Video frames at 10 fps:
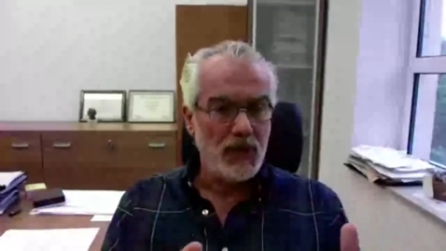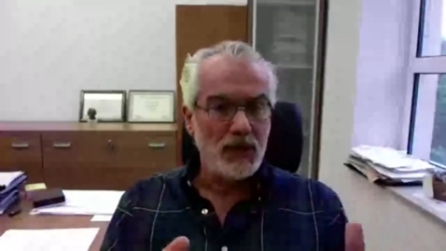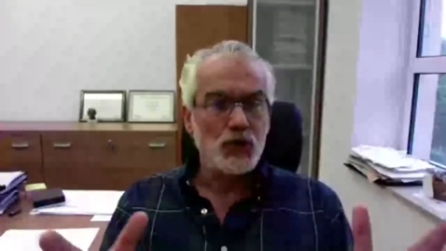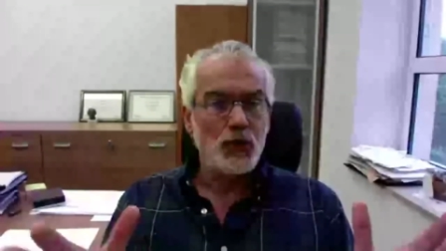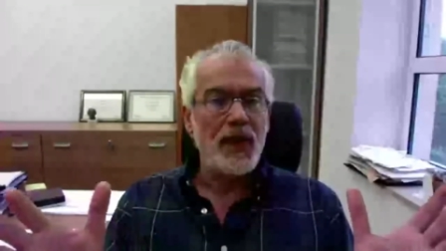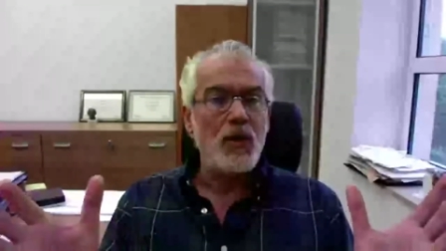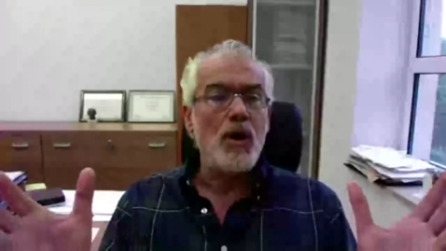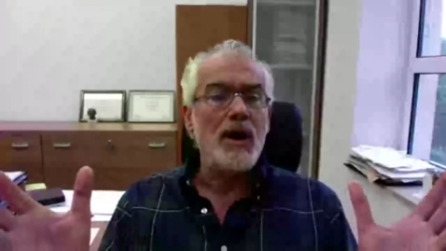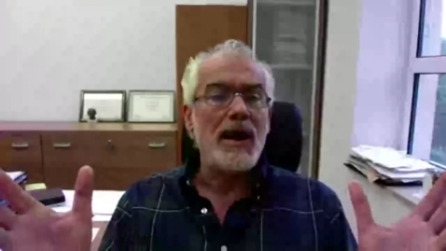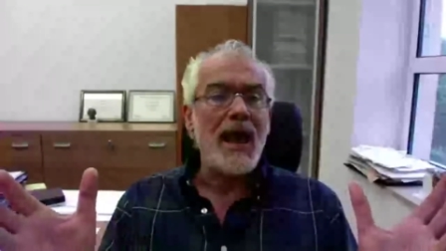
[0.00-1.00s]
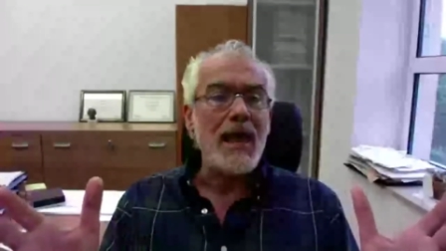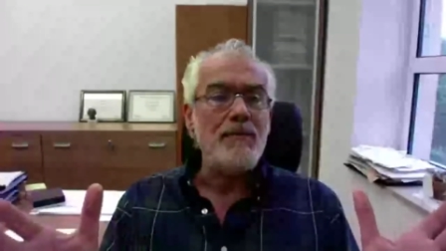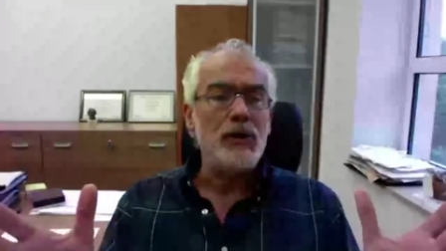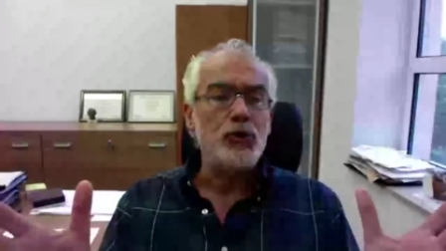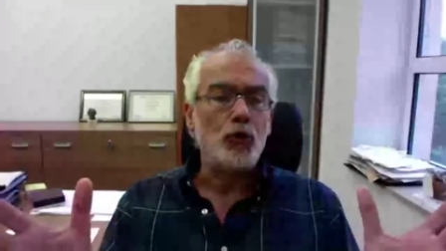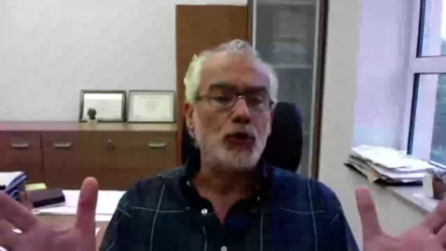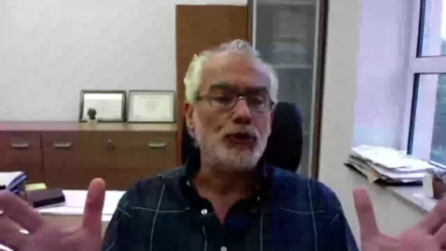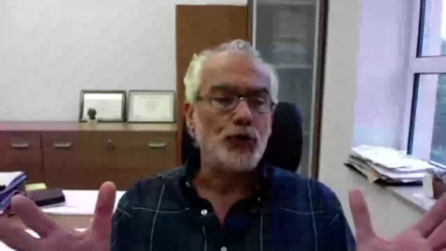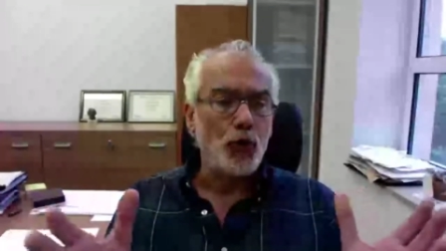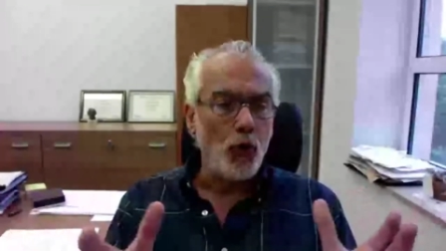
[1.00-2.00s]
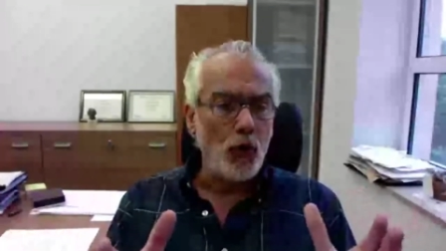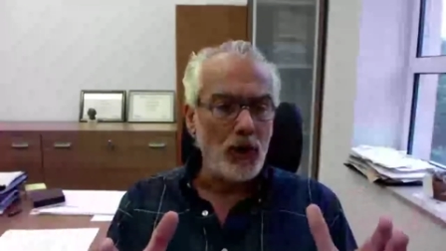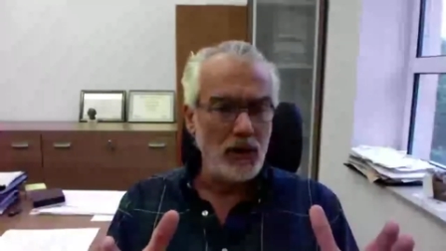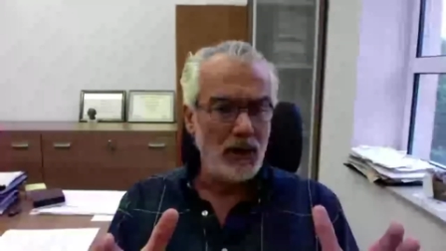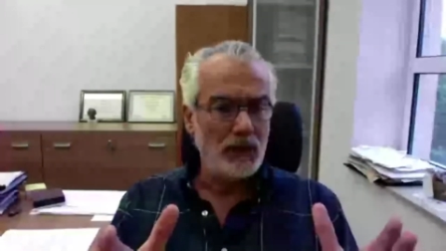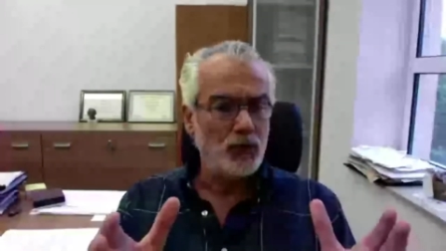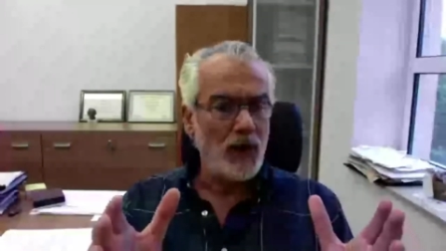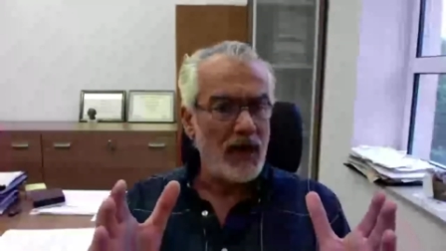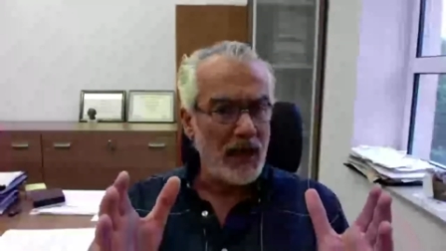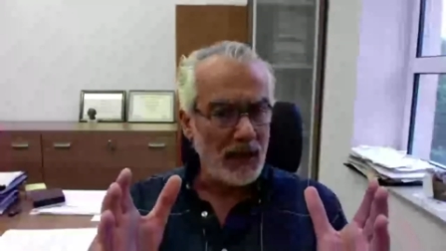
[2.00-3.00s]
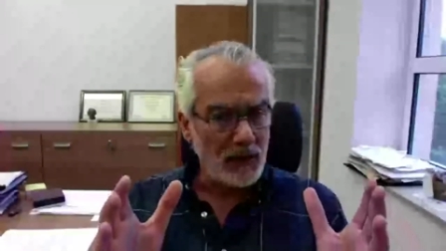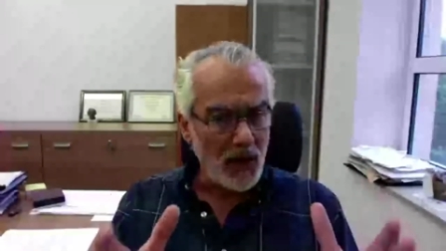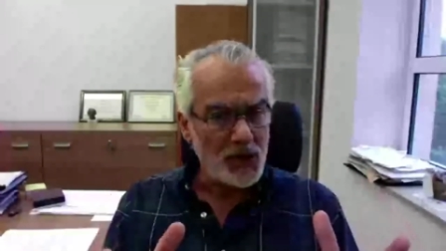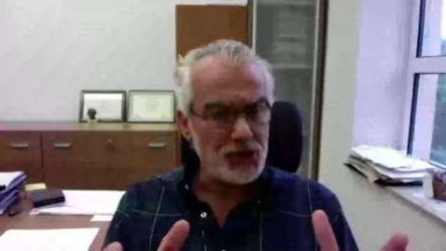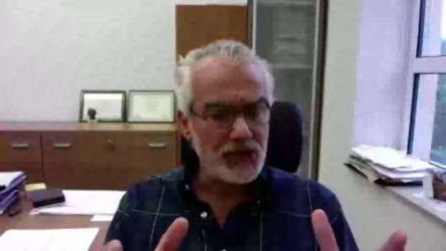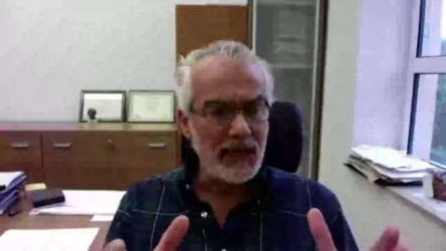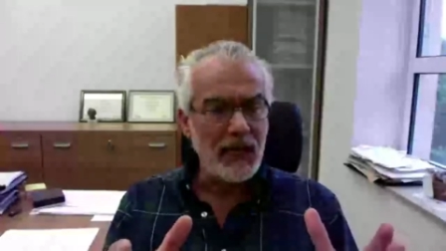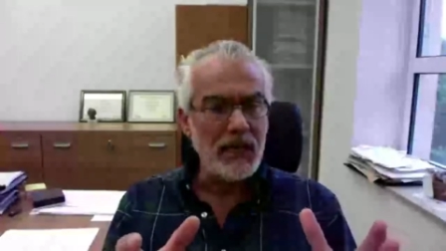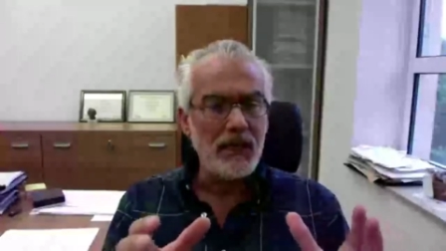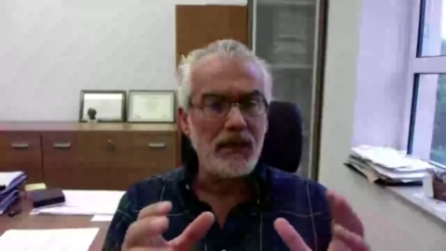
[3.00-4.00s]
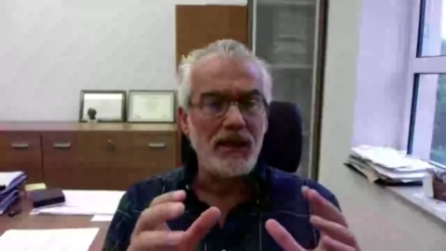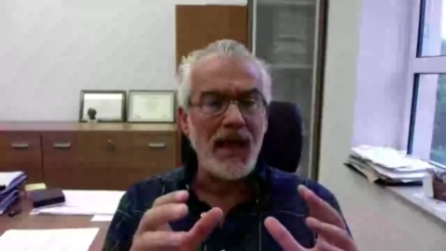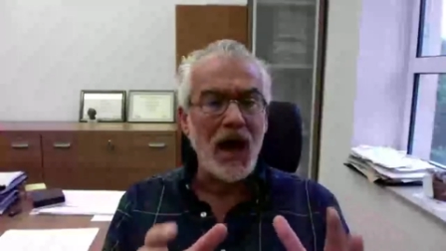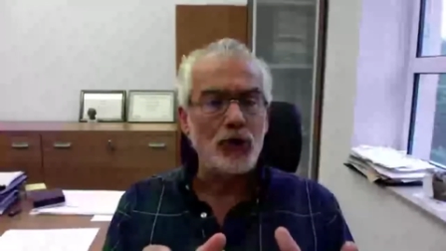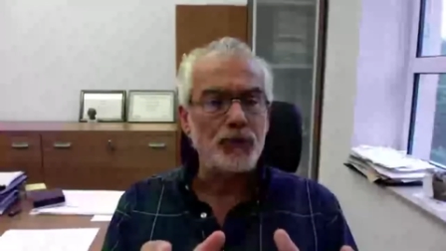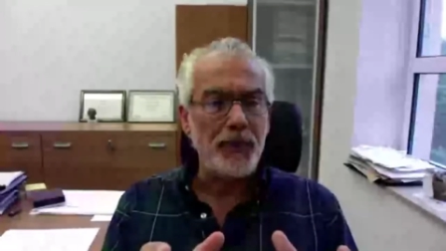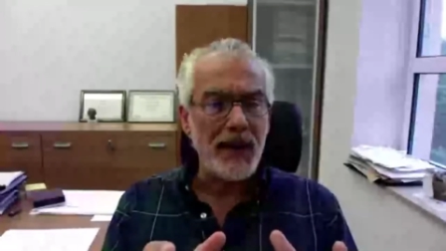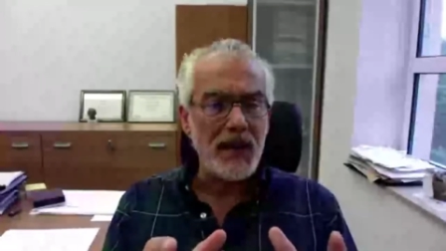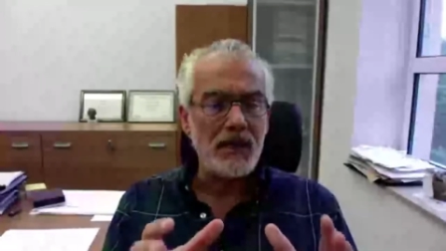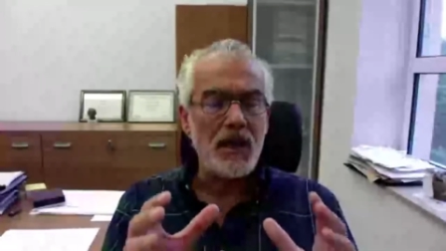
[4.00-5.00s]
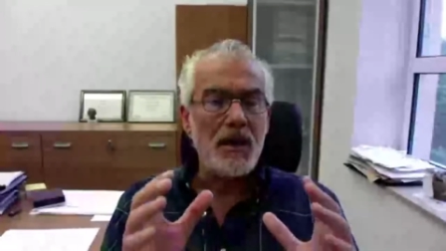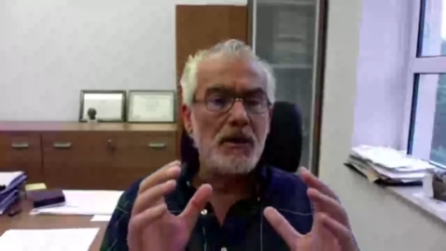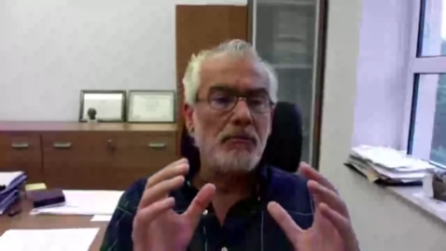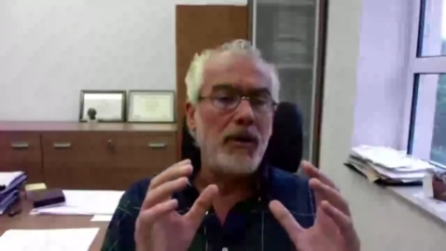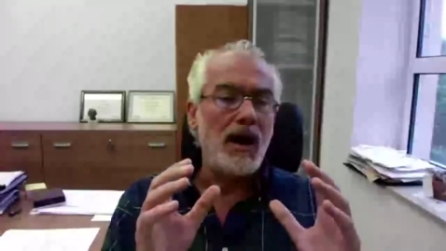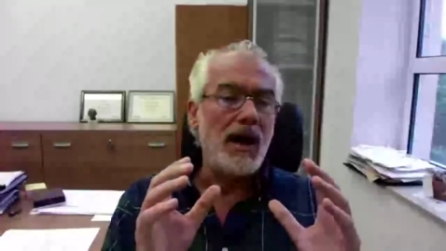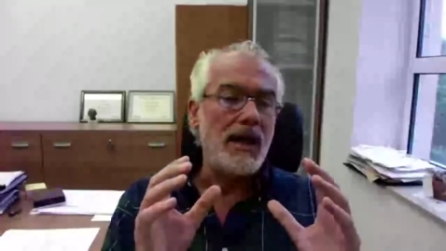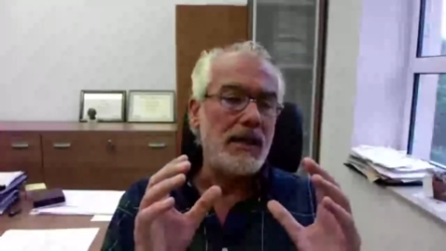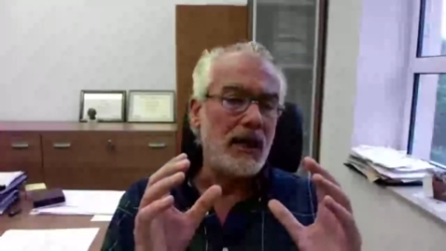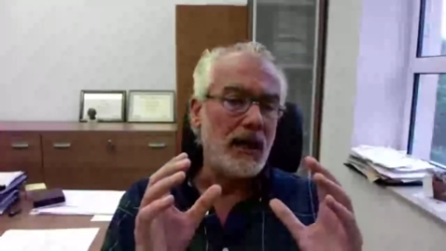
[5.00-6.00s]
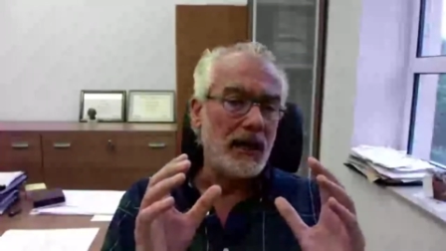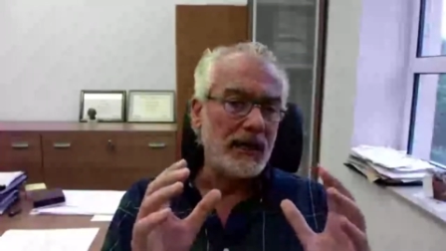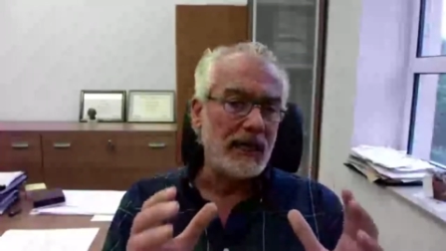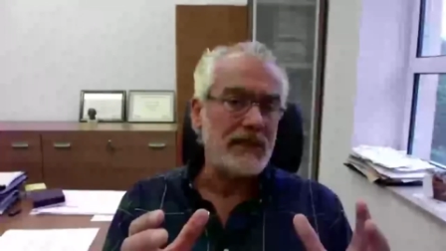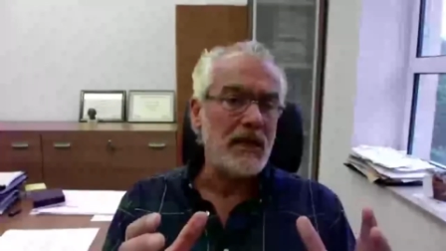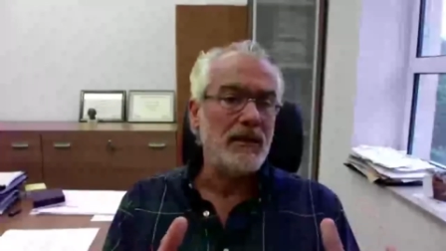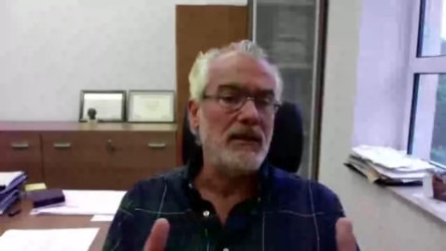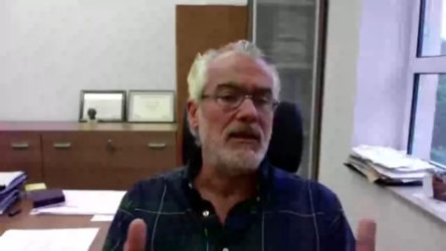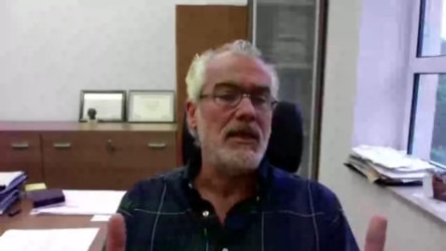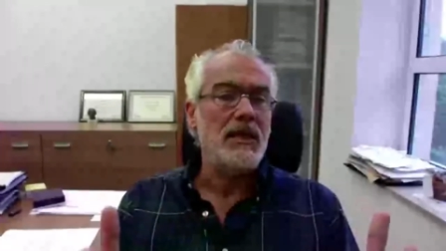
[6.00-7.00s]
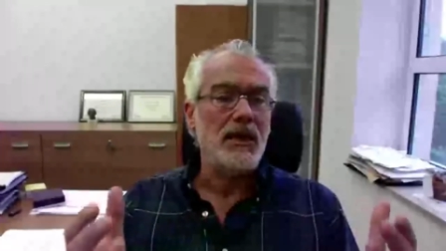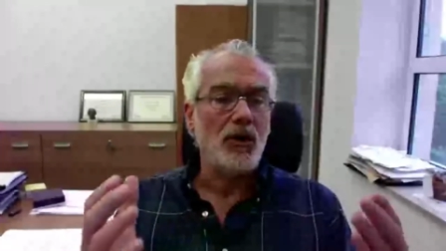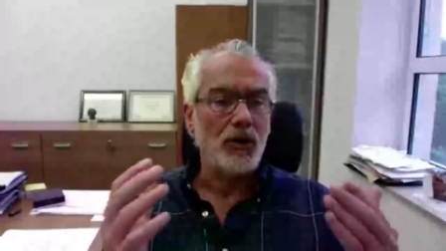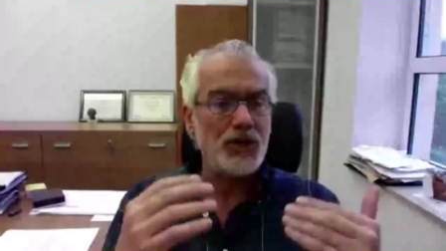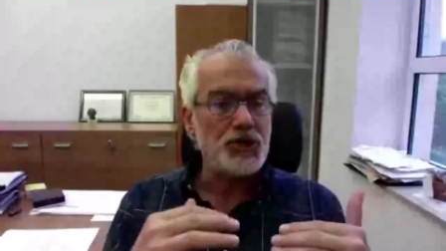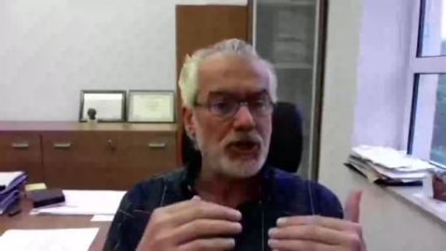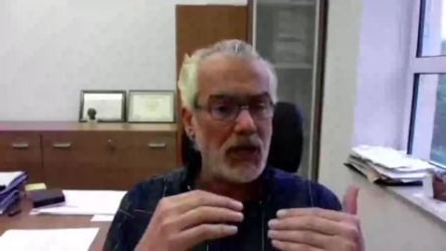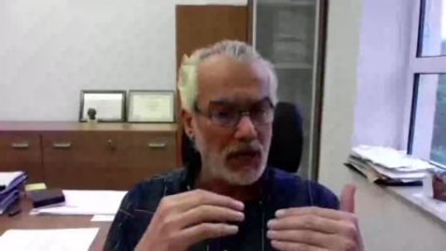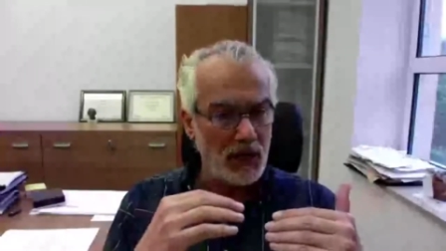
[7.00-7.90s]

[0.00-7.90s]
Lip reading: So they were able to control to a large degree the outbreak by getting the original